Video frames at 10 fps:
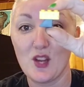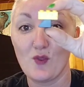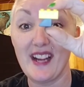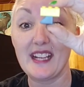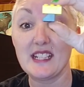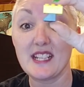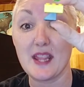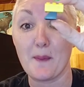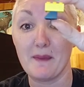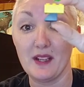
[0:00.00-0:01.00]

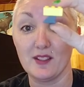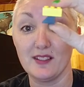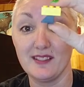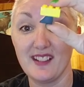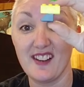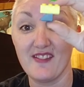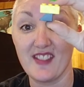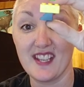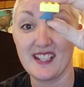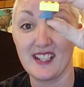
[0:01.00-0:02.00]
of
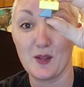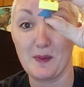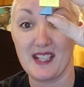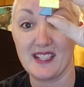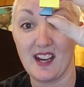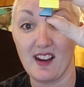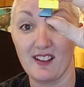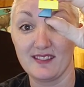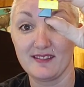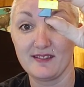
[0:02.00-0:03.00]
this little piece here.
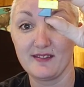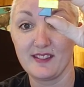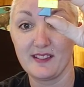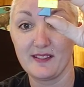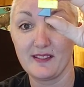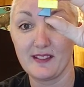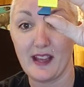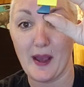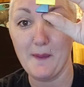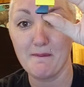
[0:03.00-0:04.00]

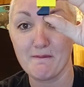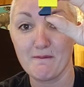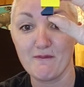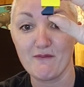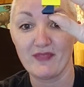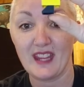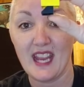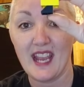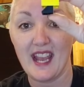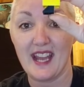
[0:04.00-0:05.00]
Okay?
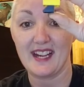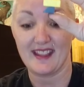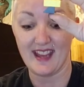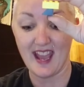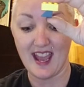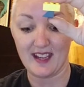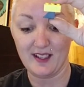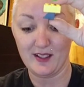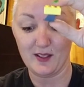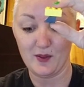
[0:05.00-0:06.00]
And then
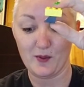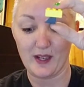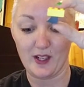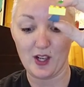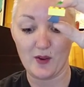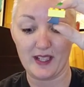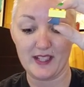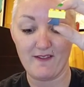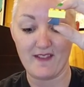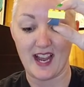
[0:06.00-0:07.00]
we're going
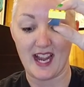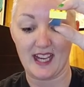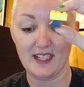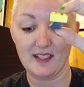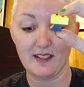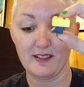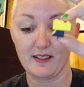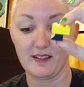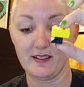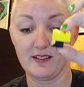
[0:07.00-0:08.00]
to find
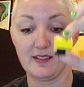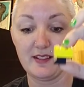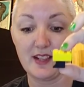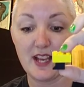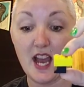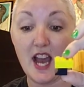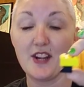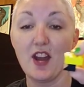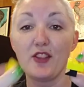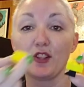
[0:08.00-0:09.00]

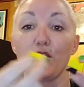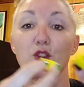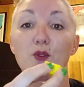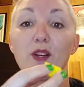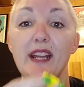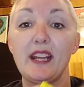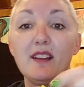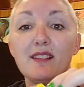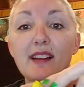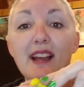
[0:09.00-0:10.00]
another 3.
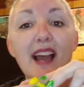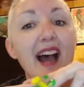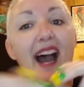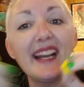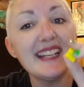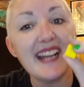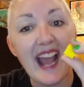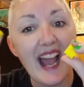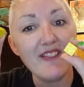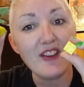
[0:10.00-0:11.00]
I didn't
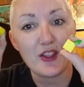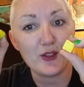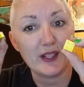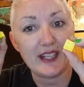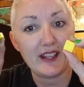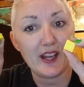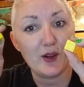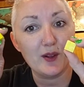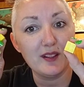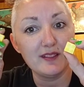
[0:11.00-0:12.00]
have a 3
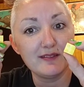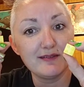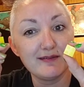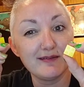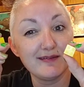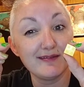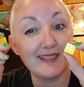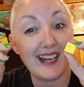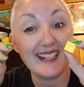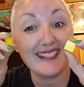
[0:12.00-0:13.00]
though.
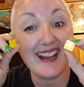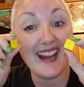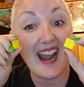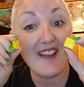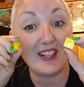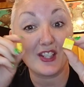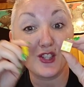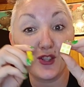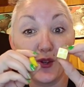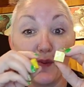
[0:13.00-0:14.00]
I did not have a
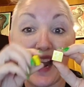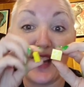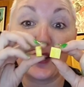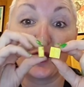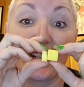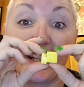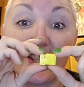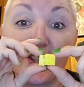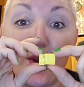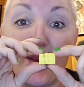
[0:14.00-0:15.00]
2x3,
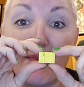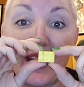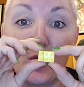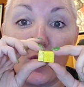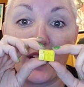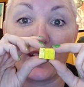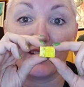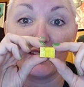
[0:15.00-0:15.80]
so I made one